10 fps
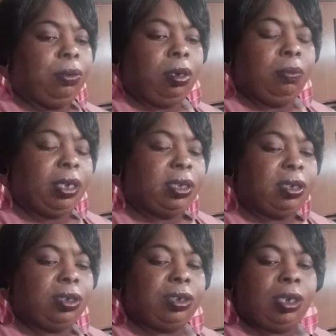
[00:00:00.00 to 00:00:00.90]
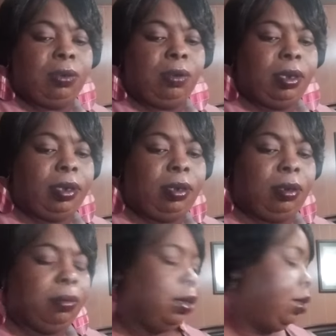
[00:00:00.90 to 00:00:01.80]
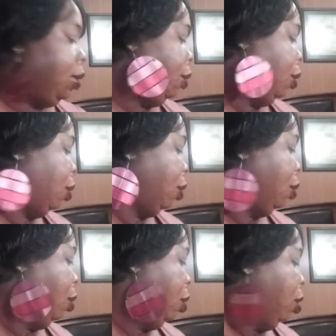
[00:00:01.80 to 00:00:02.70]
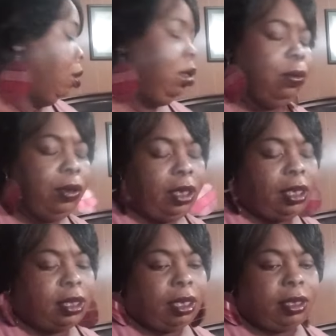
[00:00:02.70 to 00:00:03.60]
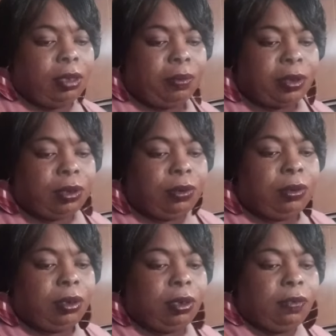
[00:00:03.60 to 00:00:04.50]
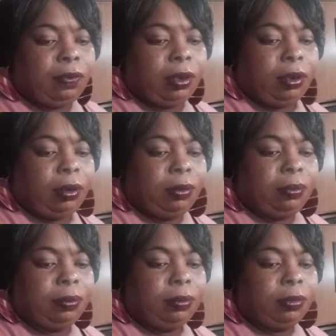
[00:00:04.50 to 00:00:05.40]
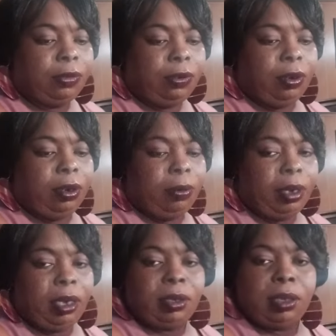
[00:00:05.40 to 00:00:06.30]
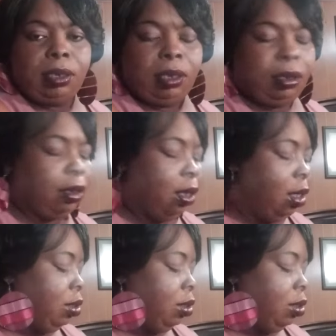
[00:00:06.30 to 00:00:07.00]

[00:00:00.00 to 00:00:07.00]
Welcome back to the channel. I am Lady Nyca, and with last night's episode of um, Growing Up ATL.